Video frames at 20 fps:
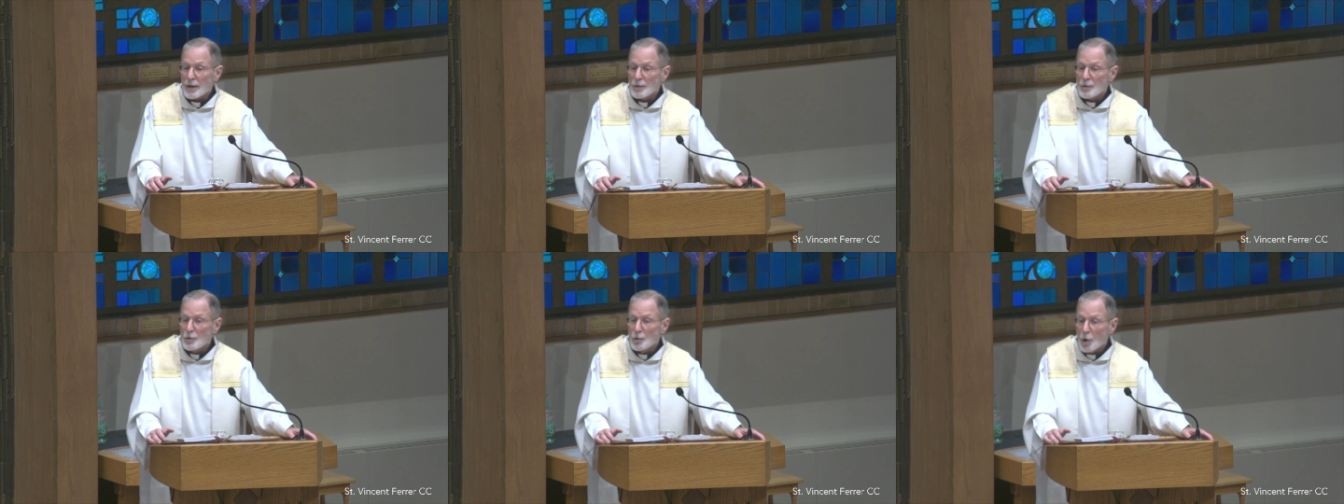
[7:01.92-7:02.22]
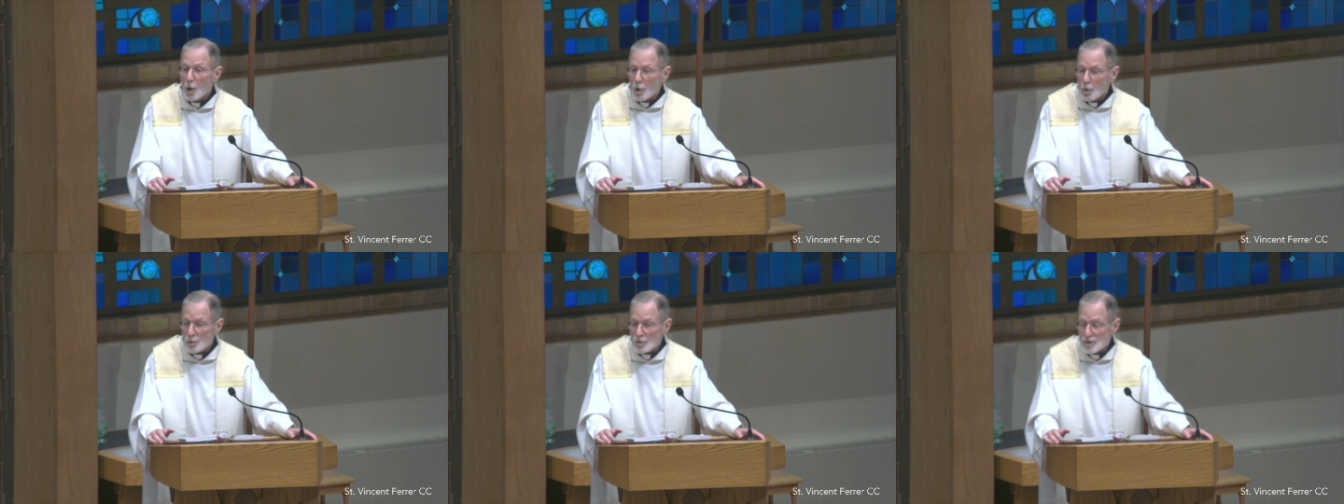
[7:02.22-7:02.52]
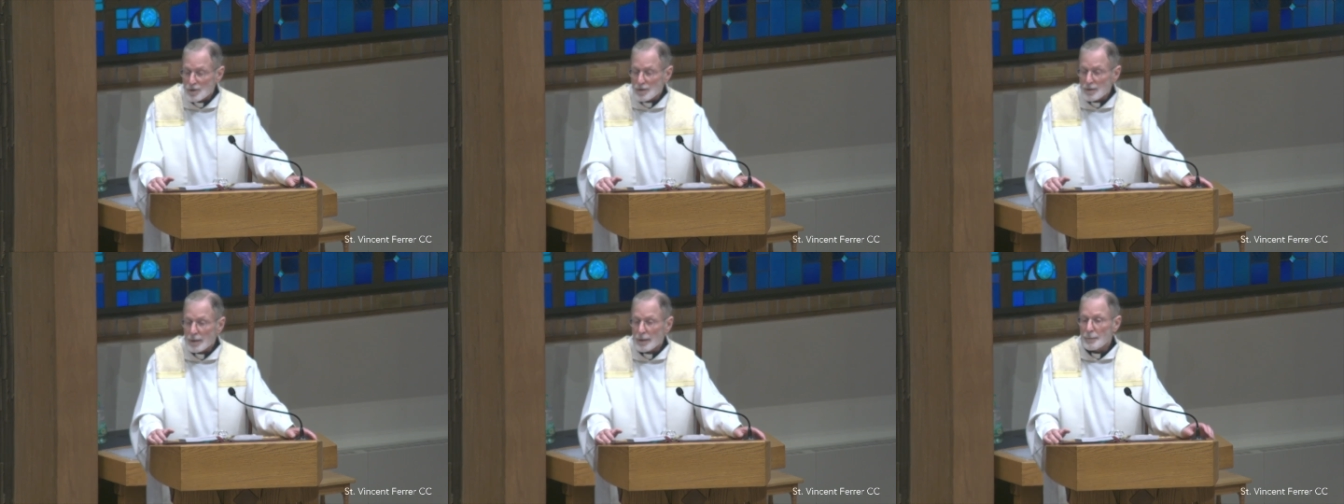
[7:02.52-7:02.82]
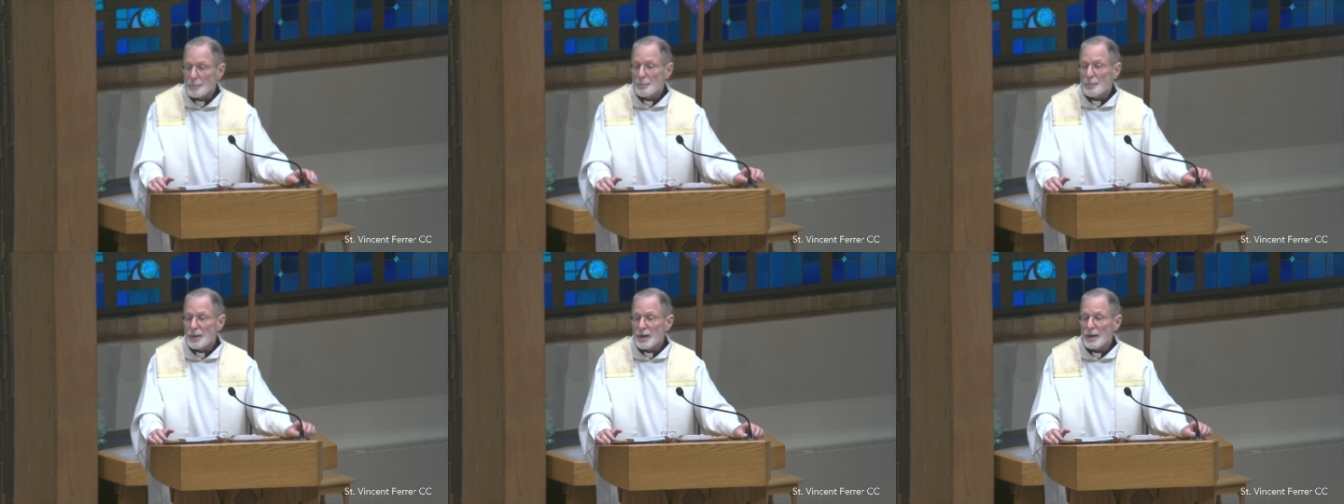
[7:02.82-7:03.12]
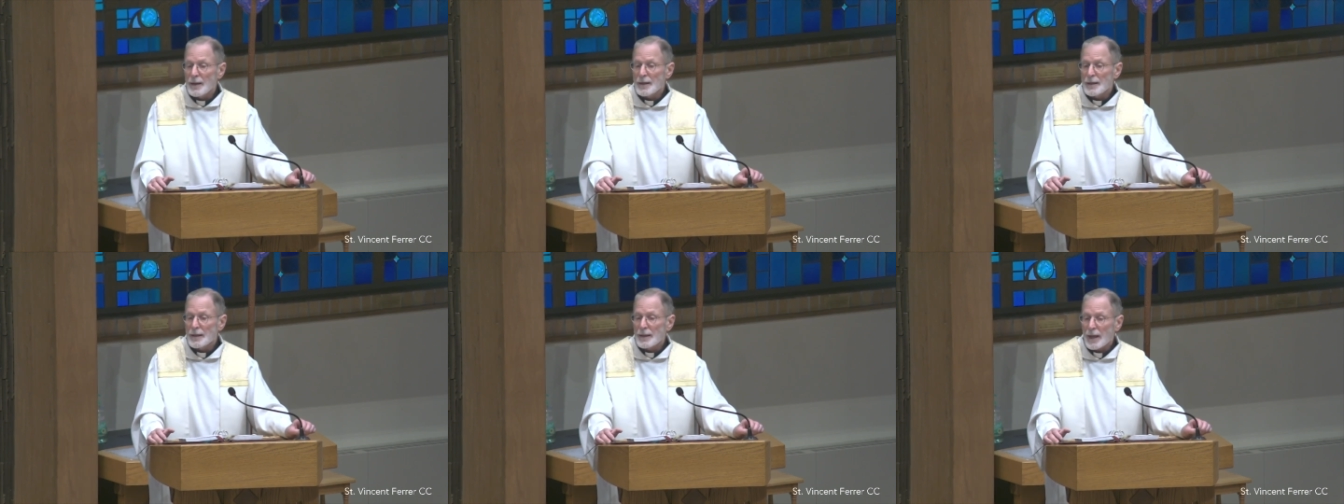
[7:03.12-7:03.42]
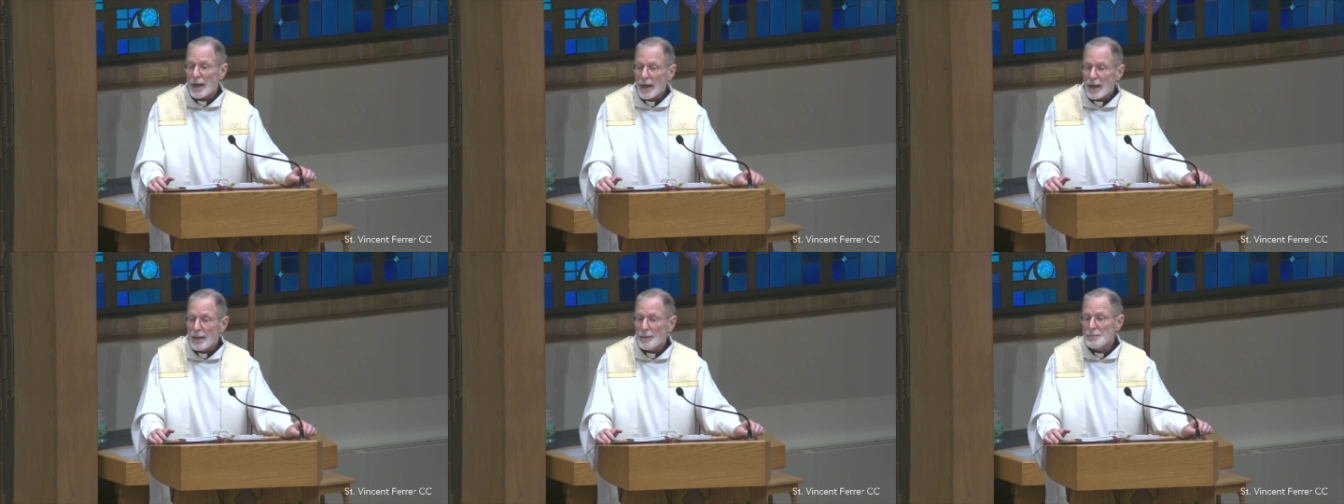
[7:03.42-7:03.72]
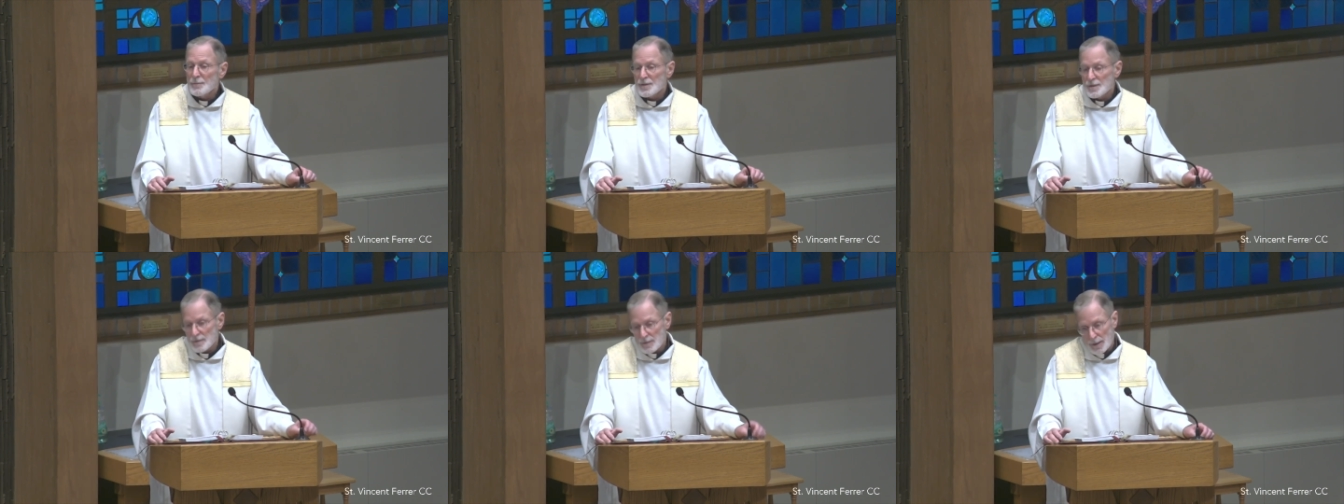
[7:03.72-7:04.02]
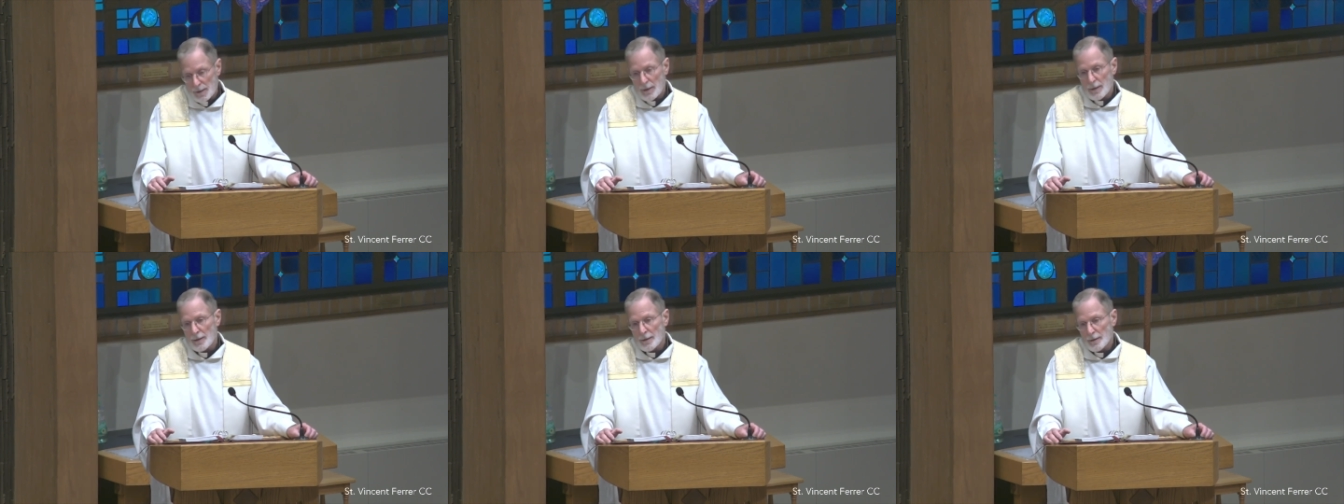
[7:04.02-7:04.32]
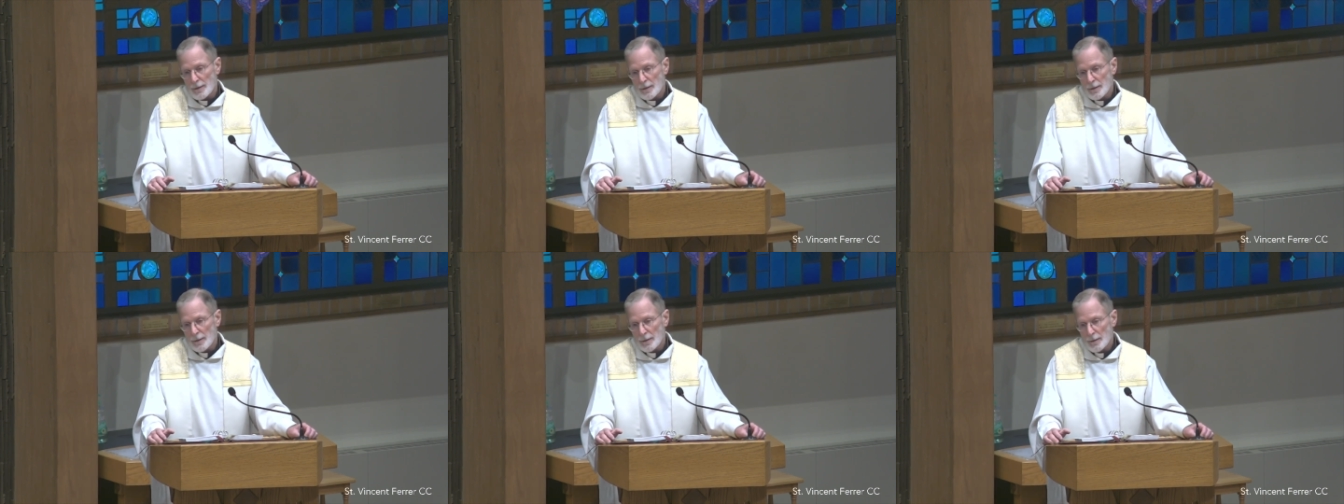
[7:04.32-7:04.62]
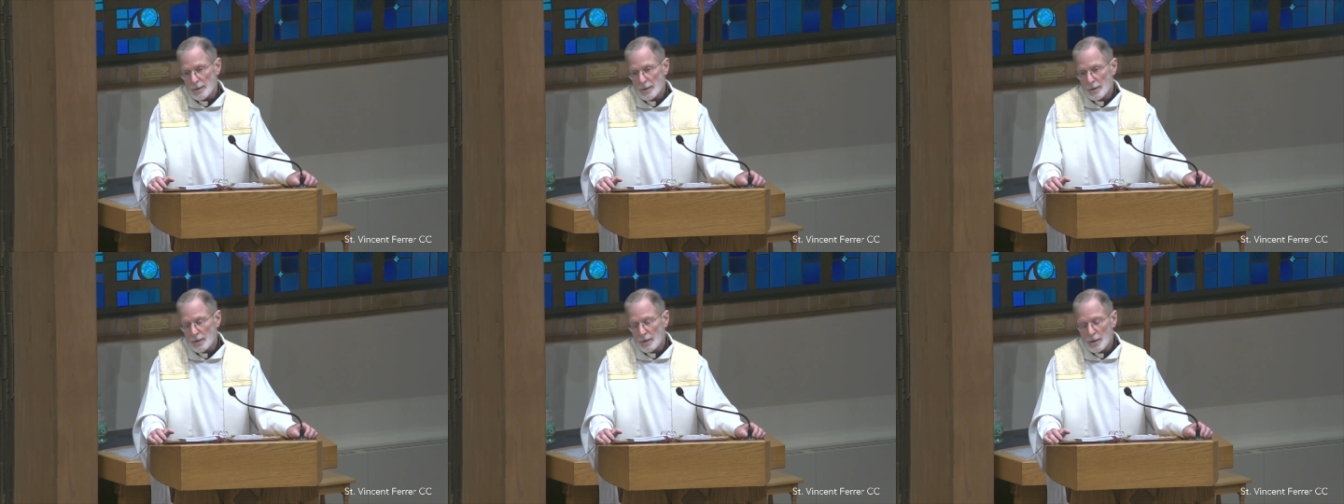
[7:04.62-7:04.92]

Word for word: not know sin became sin